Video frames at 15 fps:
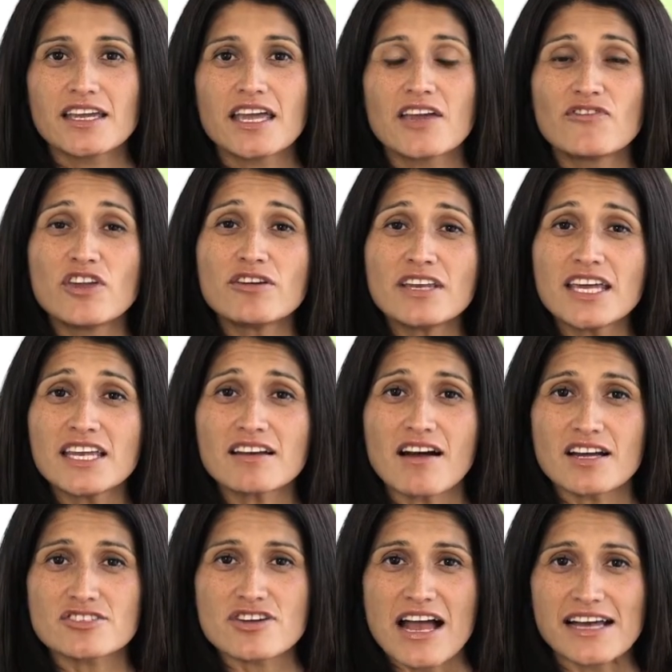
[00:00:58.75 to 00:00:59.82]
If you need
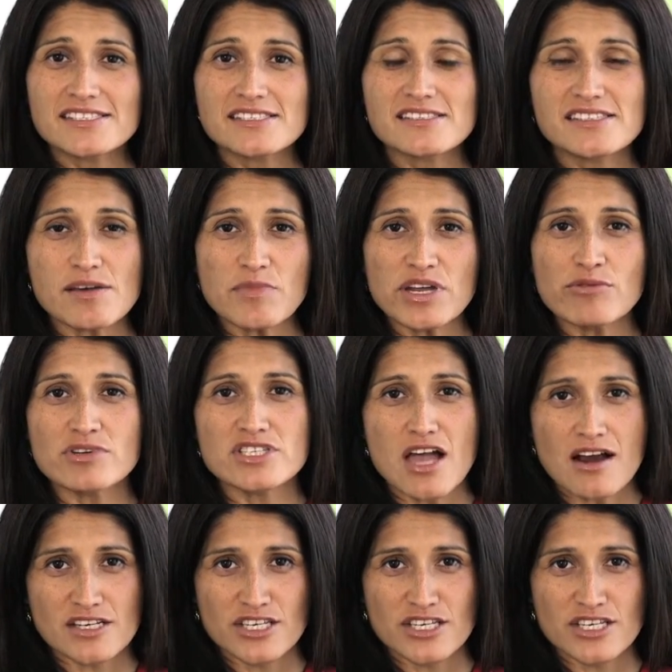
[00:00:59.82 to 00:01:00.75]
contrast, somebody will talk